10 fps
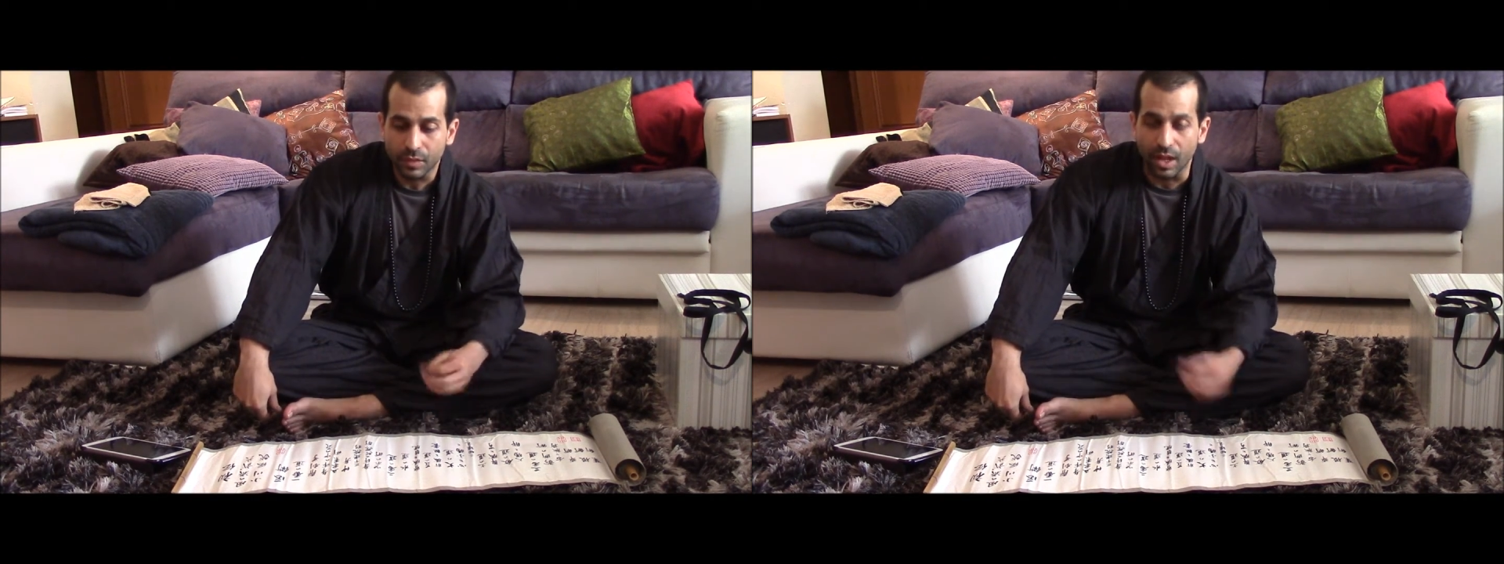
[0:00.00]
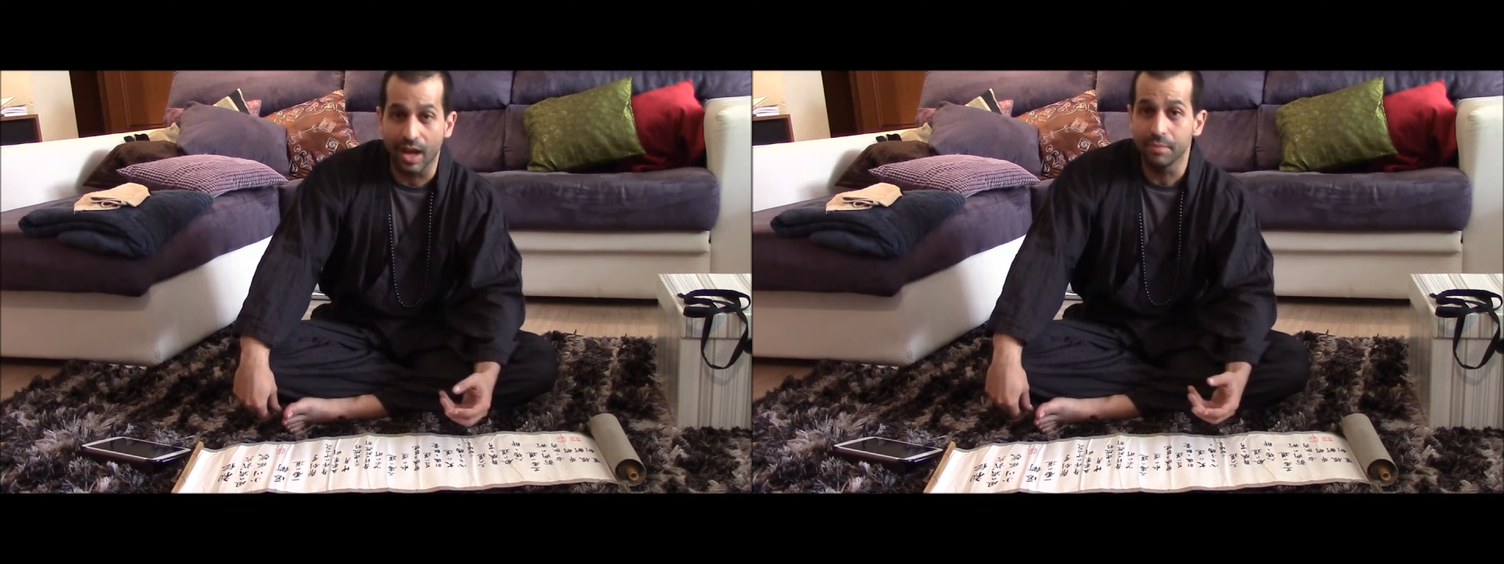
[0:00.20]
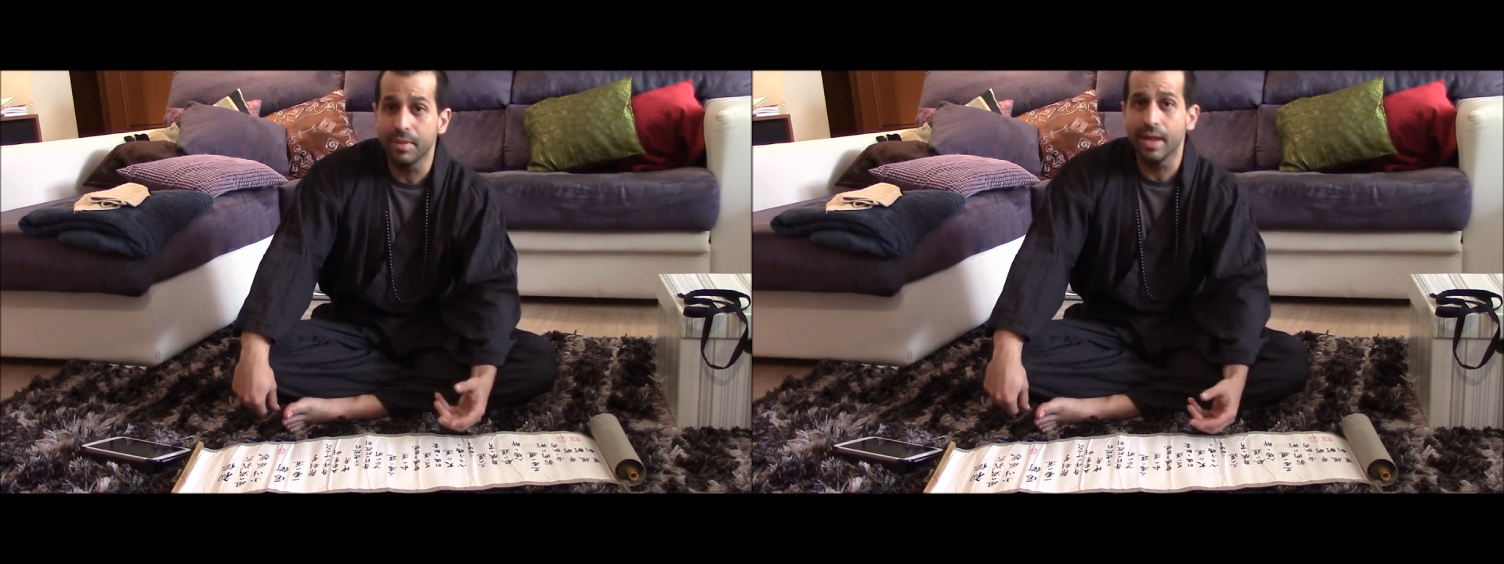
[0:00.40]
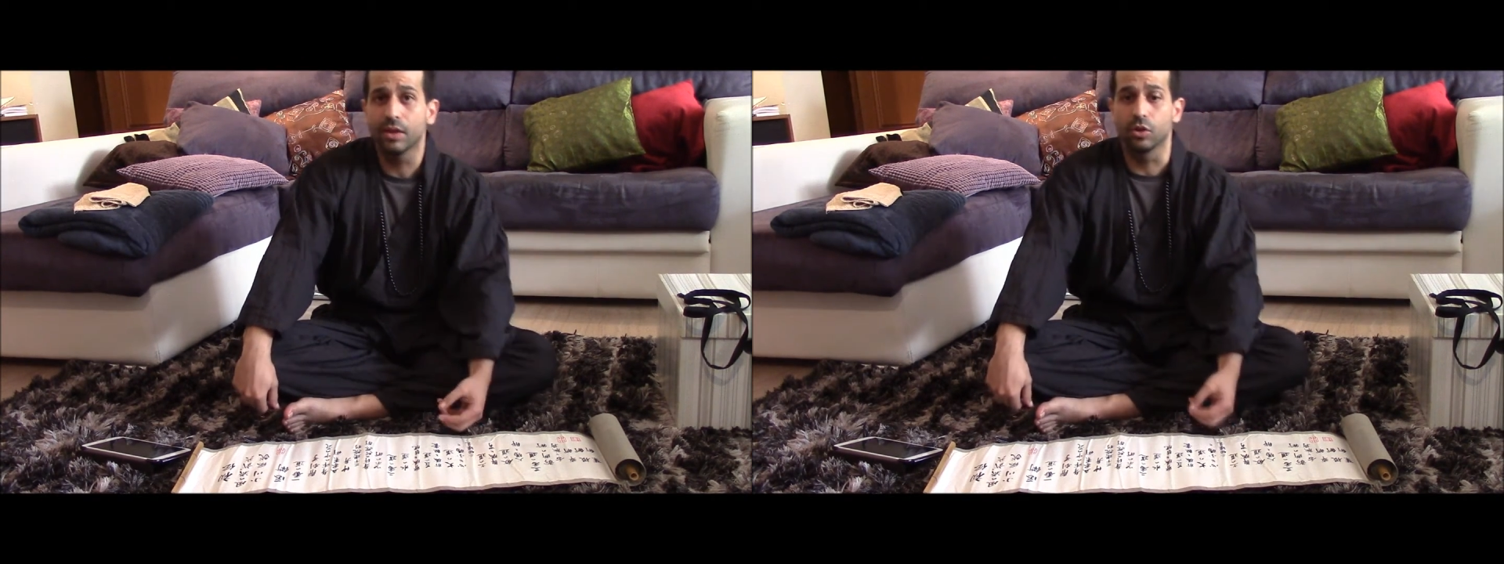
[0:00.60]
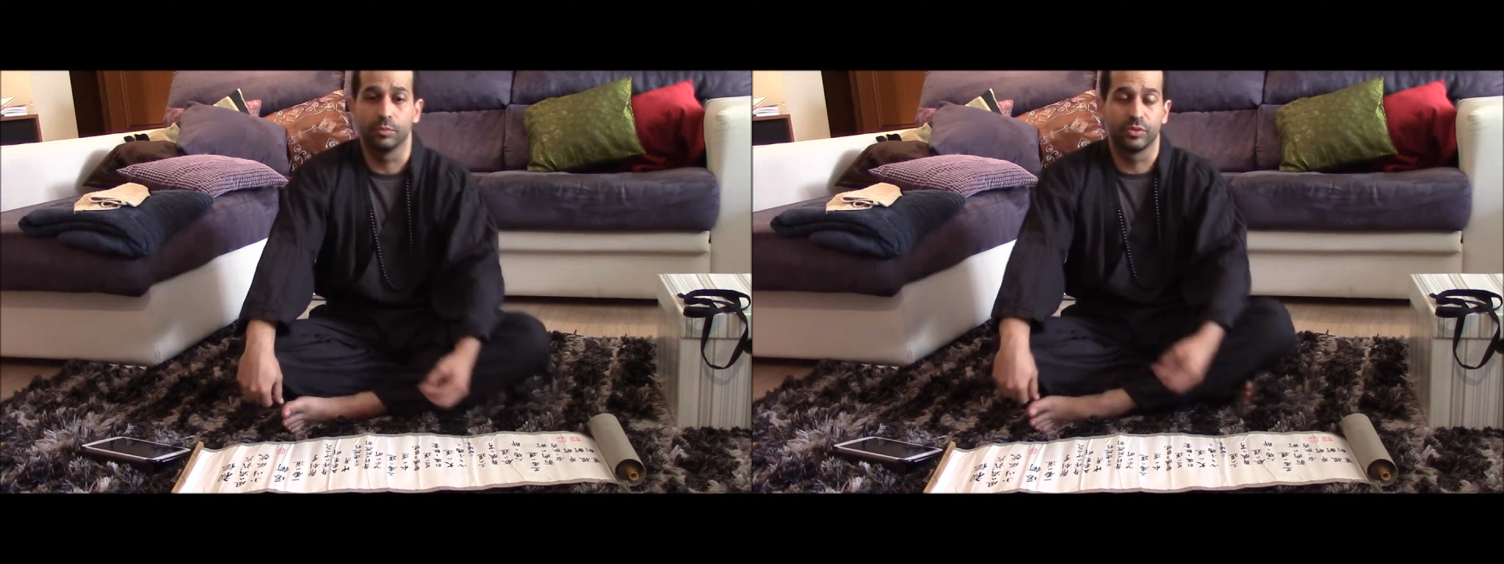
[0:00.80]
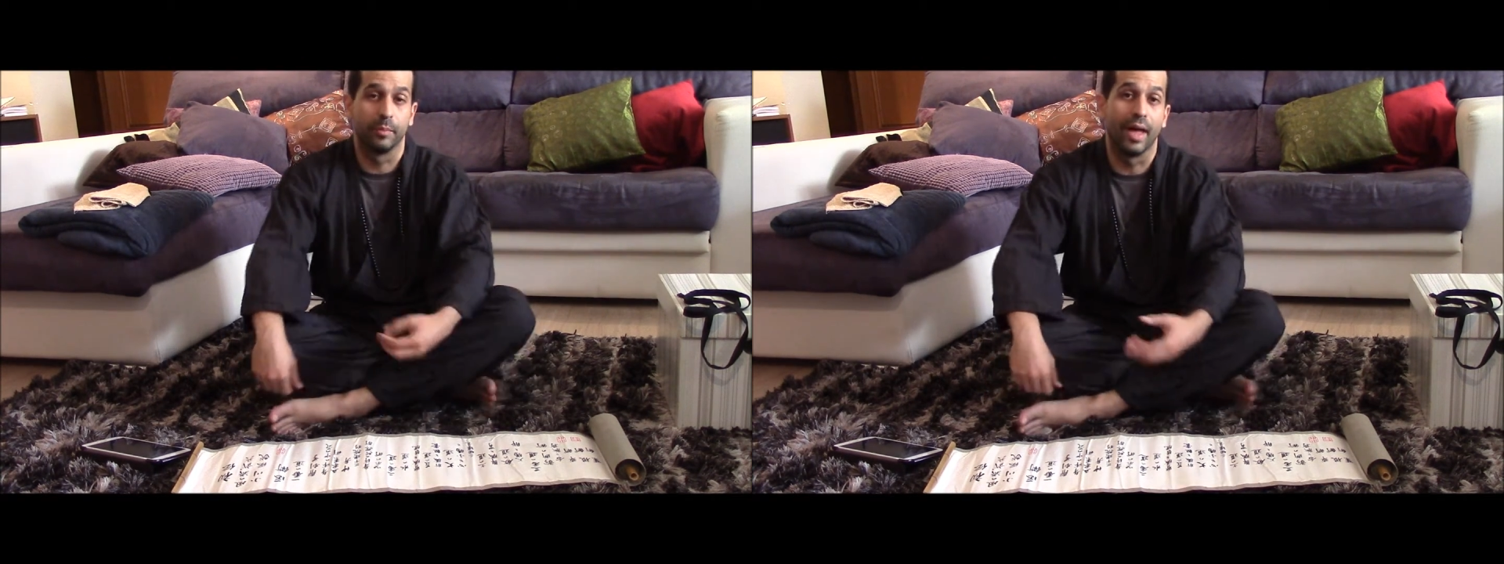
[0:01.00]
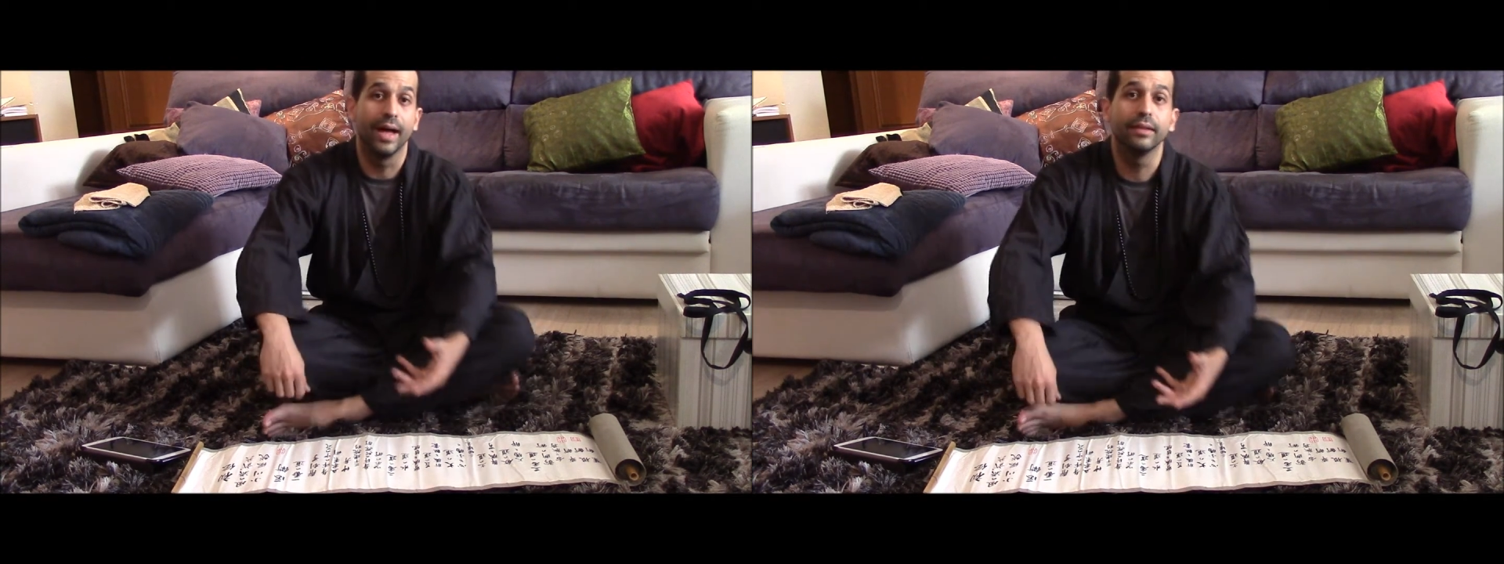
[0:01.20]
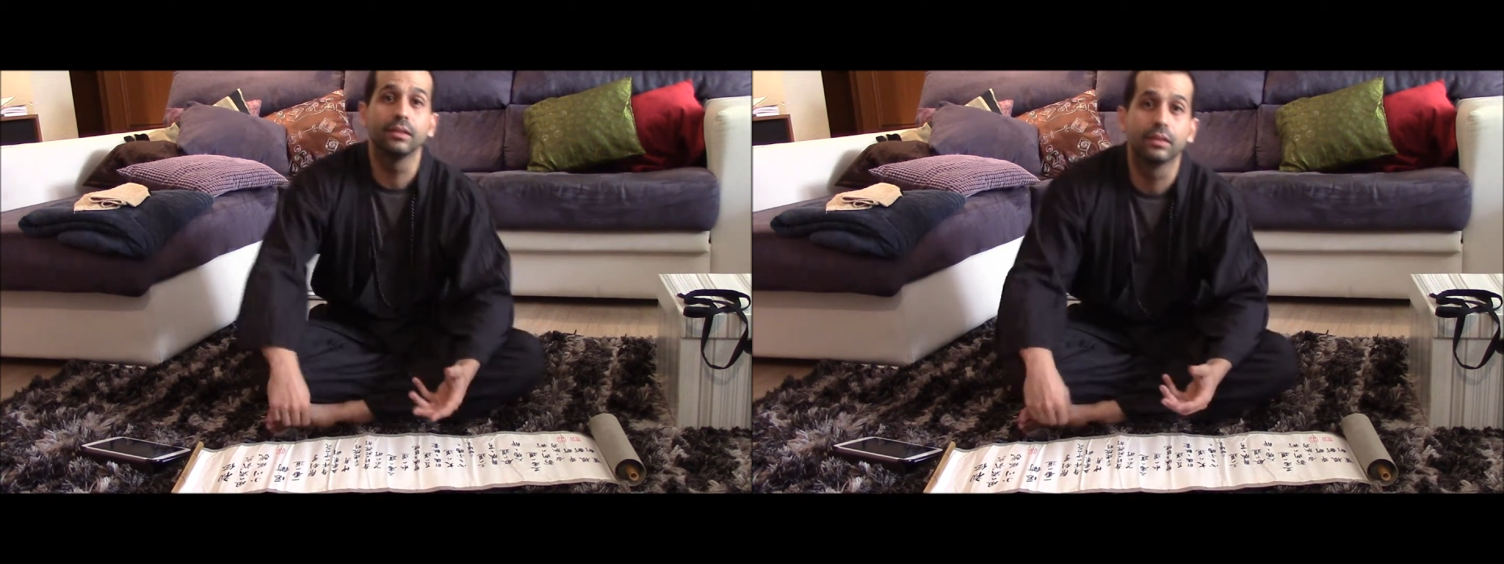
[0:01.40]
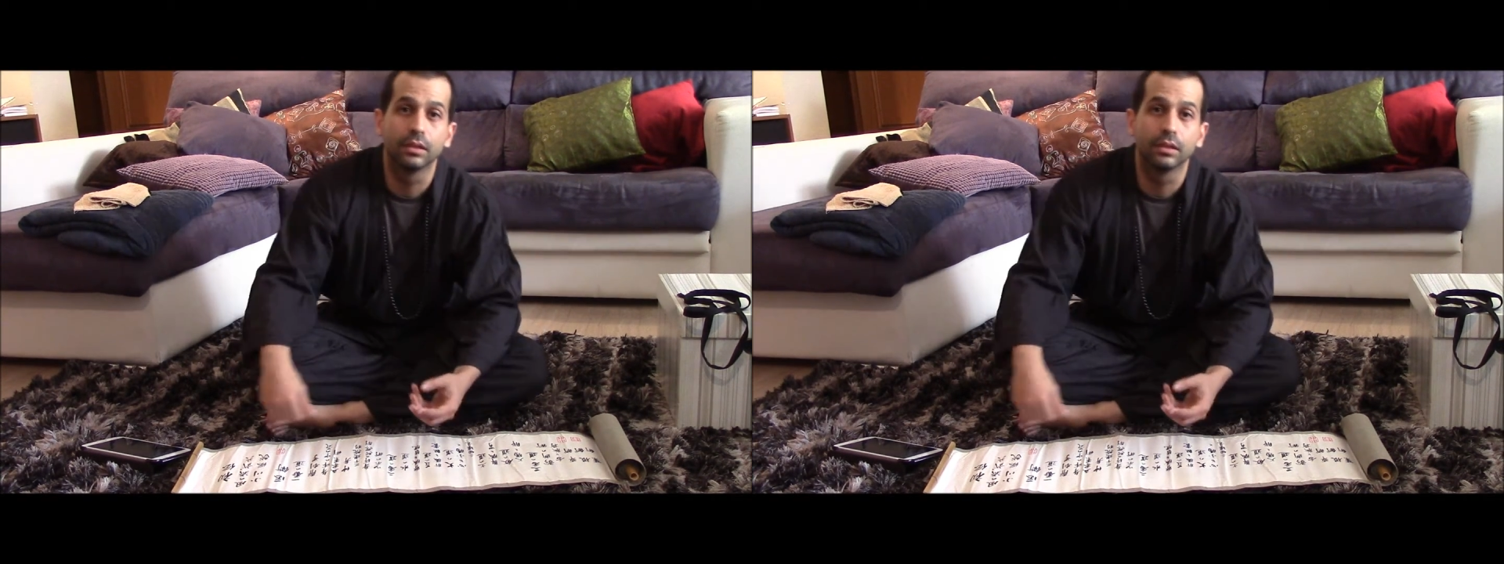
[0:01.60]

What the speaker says: Anma comes from An,